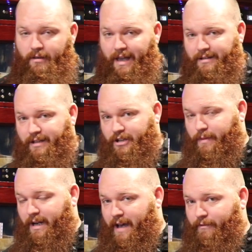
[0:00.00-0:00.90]
Gas station
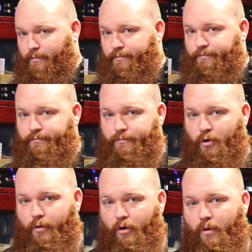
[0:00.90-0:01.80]
might have them,
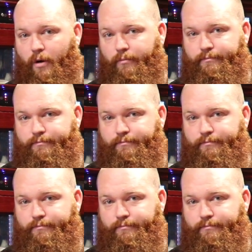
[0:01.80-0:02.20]
humidor won't.